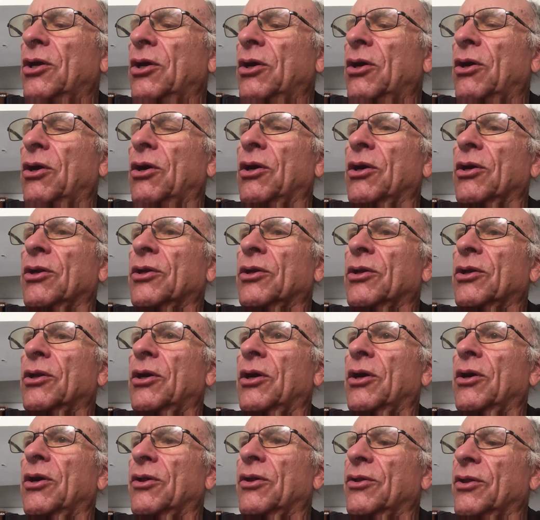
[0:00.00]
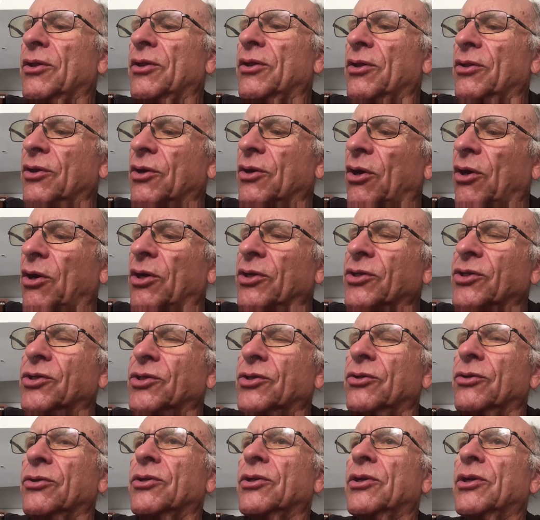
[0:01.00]
on the
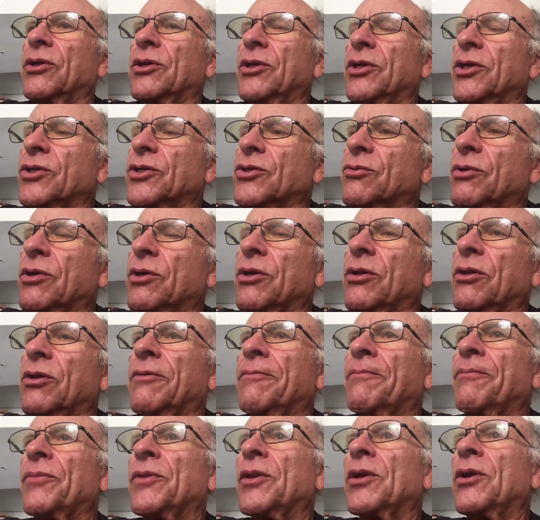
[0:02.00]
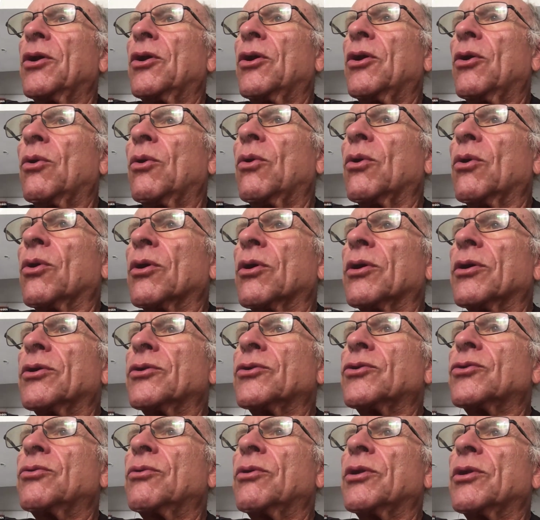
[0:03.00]
concert in Israel, or
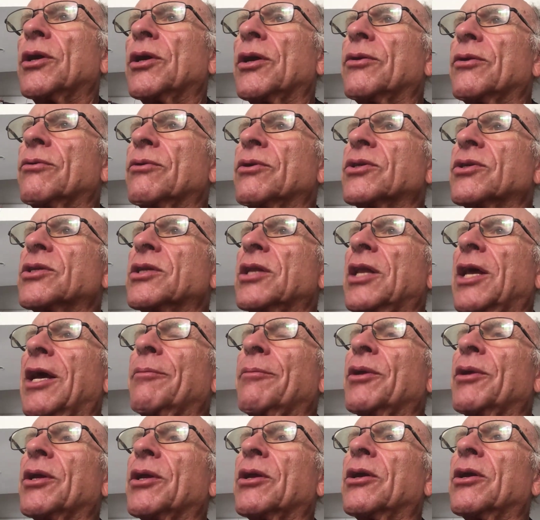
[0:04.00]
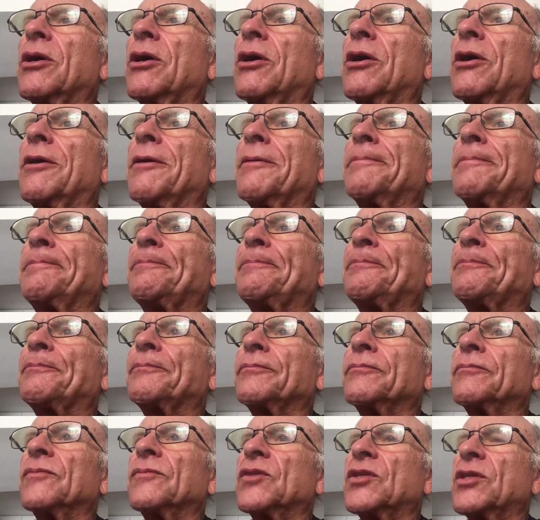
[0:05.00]
to another Islamic
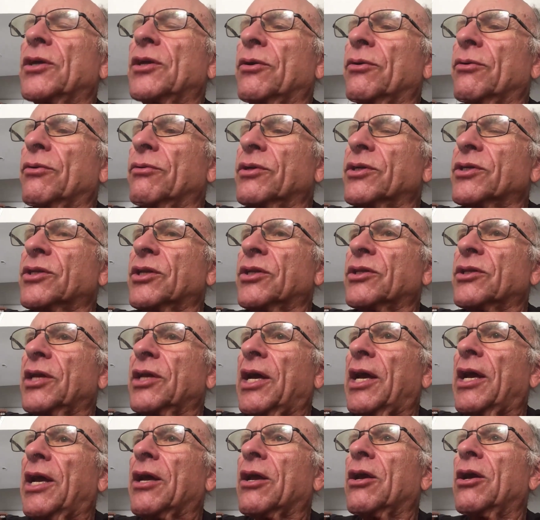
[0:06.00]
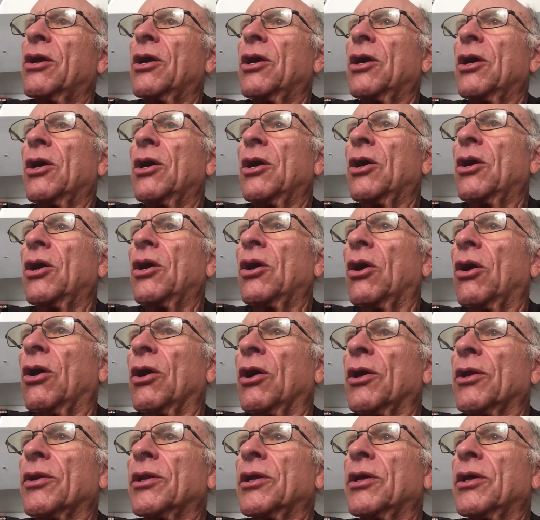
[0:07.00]
terrorist attack
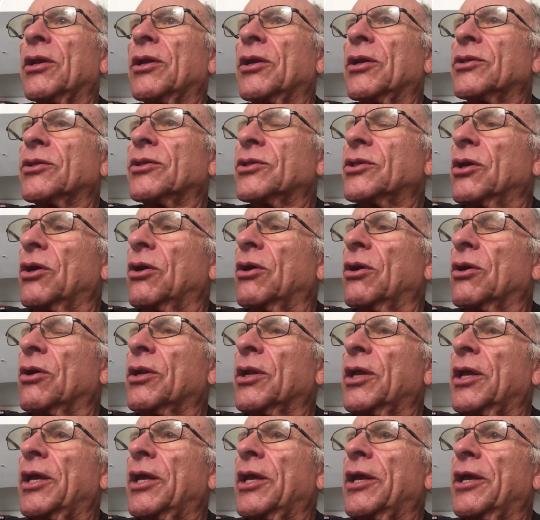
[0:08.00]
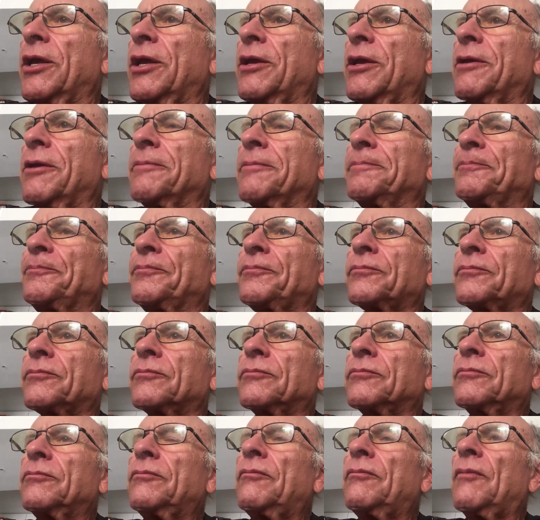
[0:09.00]
on a
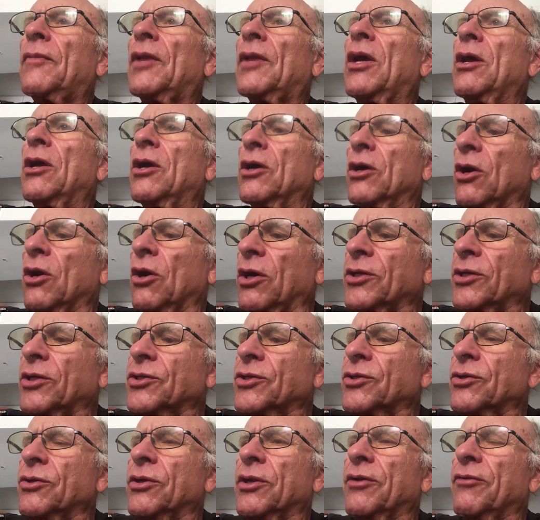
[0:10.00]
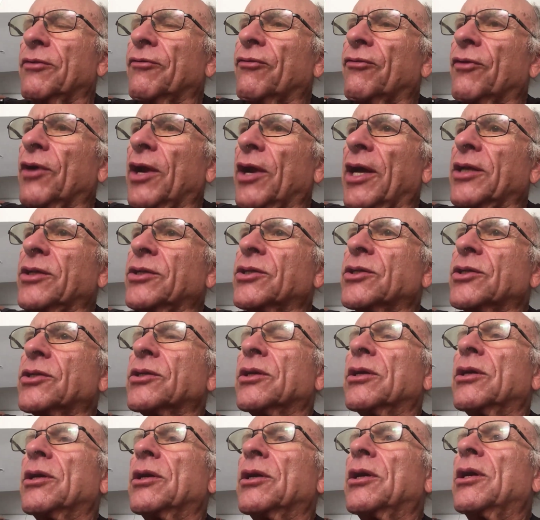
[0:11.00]
concert in
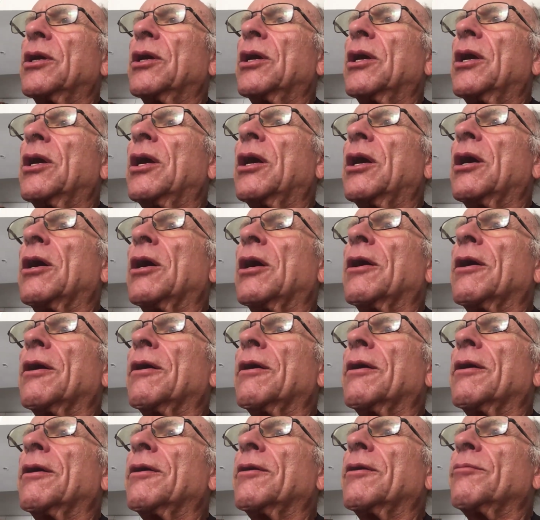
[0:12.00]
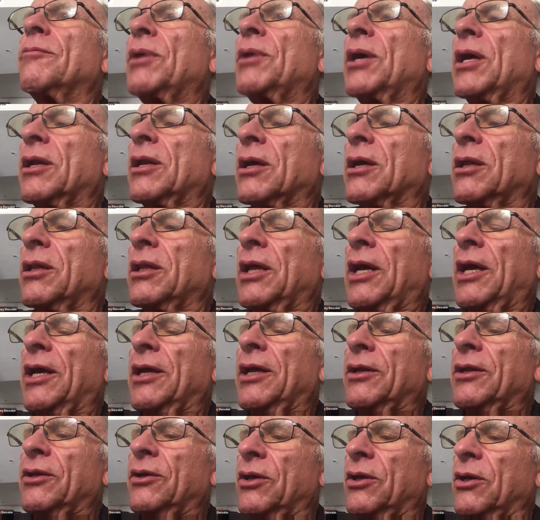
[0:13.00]
France,
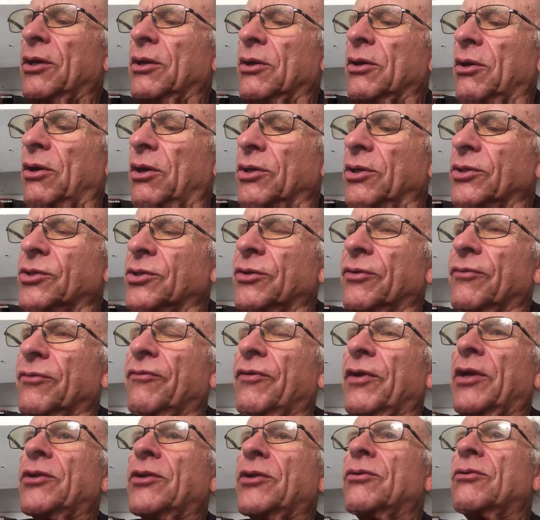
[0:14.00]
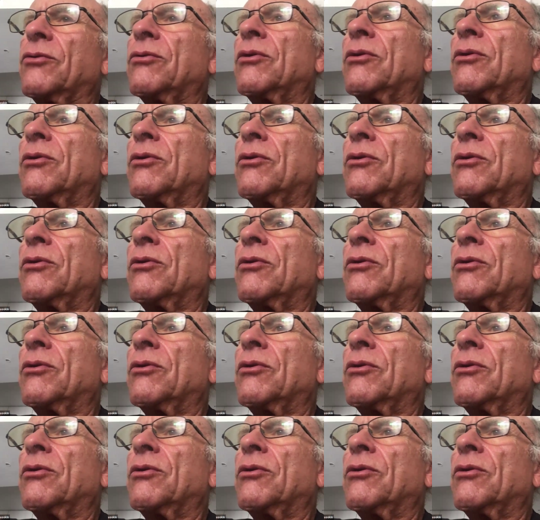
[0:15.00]
Bataclan concert venue,